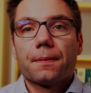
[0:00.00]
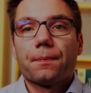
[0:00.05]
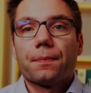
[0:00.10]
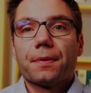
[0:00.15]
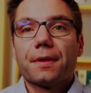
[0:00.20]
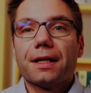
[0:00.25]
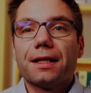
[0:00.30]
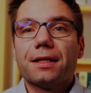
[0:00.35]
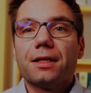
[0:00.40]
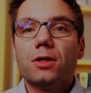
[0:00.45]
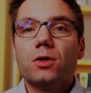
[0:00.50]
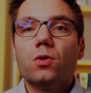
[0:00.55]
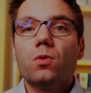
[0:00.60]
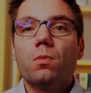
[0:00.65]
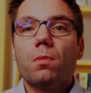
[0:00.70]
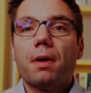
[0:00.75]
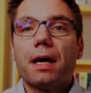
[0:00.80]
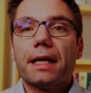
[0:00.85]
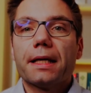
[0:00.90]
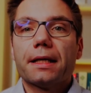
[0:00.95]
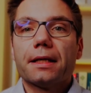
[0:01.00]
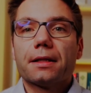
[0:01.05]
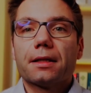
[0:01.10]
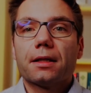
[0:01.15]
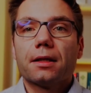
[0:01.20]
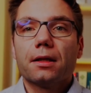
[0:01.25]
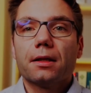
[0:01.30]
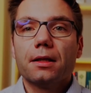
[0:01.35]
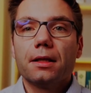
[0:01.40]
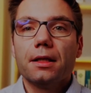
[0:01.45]
that you make it
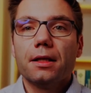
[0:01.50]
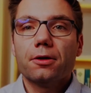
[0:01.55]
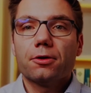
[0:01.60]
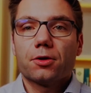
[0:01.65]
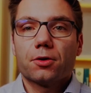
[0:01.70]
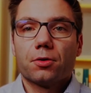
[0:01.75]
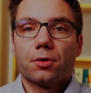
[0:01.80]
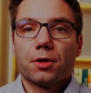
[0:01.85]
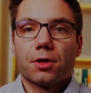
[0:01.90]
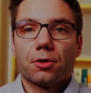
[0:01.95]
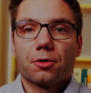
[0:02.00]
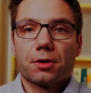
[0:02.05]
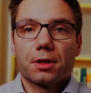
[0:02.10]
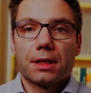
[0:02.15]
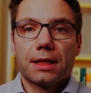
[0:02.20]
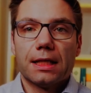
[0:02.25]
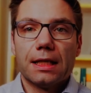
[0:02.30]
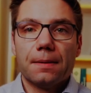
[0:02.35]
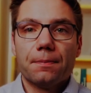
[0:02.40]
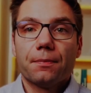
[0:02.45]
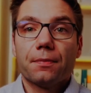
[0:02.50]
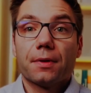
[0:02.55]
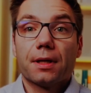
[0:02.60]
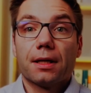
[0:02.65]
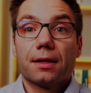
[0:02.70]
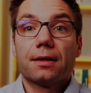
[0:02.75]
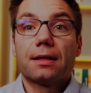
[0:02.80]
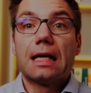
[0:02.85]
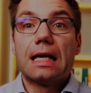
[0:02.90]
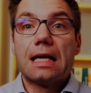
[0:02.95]
clear to your team
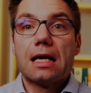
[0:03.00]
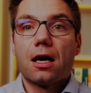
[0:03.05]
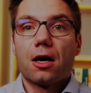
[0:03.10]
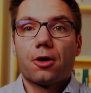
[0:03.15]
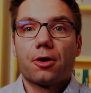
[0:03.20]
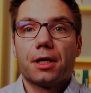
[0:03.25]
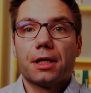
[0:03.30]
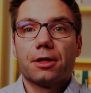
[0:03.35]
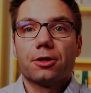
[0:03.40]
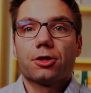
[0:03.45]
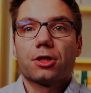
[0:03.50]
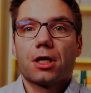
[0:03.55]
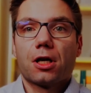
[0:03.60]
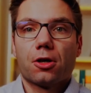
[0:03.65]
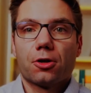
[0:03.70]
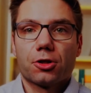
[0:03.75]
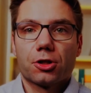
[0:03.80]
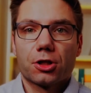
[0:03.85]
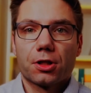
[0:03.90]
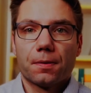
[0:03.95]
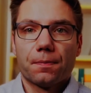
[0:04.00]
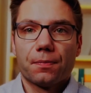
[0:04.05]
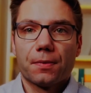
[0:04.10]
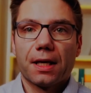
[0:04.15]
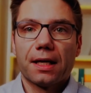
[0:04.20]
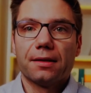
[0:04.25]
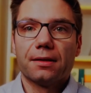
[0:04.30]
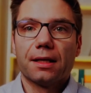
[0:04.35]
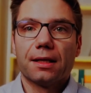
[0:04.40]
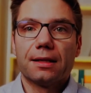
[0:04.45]
that they are in charge
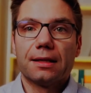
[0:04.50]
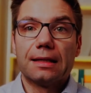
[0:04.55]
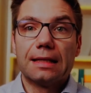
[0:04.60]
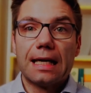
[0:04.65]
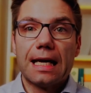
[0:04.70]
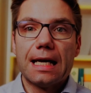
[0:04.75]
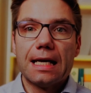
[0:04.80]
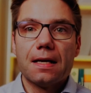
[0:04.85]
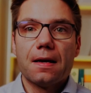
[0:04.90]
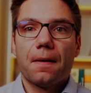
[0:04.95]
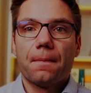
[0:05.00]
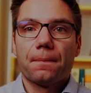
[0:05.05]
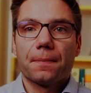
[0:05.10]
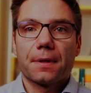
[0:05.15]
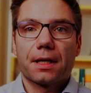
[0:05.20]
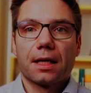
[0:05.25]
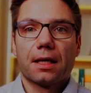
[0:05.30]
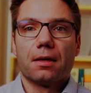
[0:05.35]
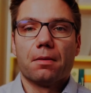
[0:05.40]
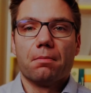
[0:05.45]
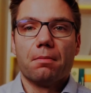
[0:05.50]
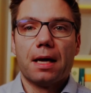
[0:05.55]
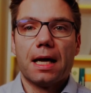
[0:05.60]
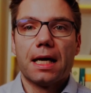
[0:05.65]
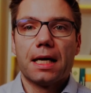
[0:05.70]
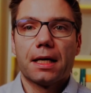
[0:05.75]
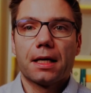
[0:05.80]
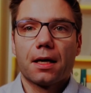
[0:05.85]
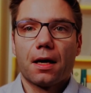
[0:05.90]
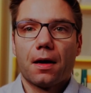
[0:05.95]
and that they can
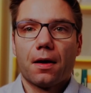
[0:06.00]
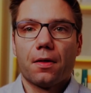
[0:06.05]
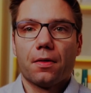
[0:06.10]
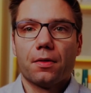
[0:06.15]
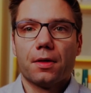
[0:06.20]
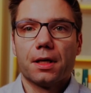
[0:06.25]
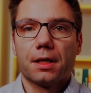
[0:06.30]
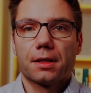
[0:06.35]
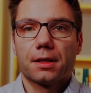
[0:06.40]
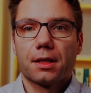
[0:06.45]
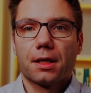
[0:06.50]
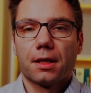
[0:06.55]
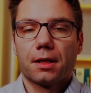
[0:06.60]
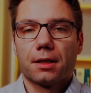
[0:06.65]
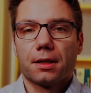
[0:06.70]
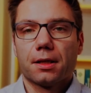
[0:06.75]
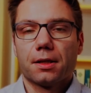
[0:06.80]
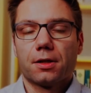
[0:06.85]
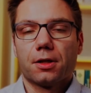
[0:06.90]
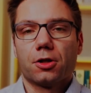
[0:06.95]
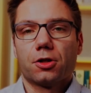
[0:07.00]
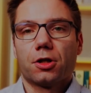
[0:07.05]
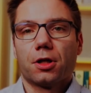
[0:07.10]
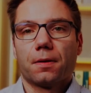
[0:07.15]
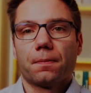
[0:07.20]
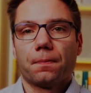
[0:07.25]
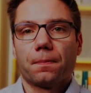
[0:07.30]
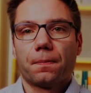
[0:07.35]
make this decision.